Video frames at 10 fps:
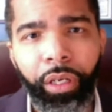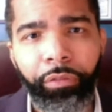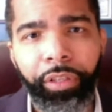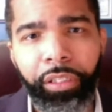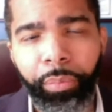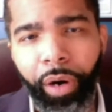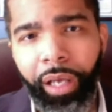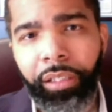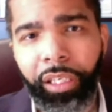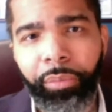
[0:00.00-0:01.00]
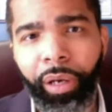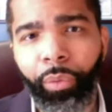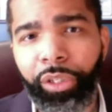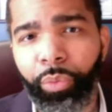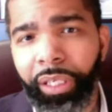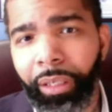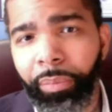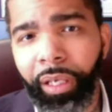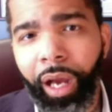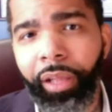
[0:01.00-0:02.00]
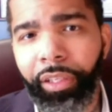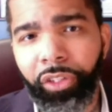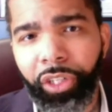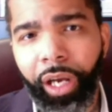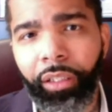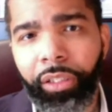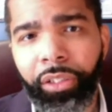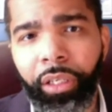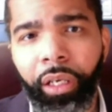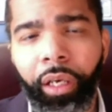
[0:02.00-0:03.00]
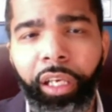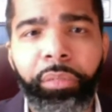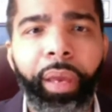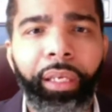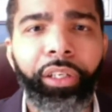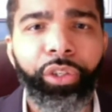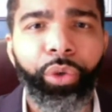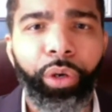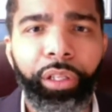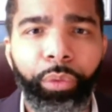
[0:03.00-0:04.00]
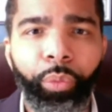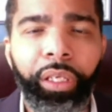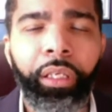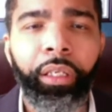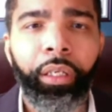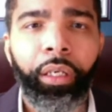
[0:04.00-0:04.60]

of this process by which we get beyond this challenge is making sure that we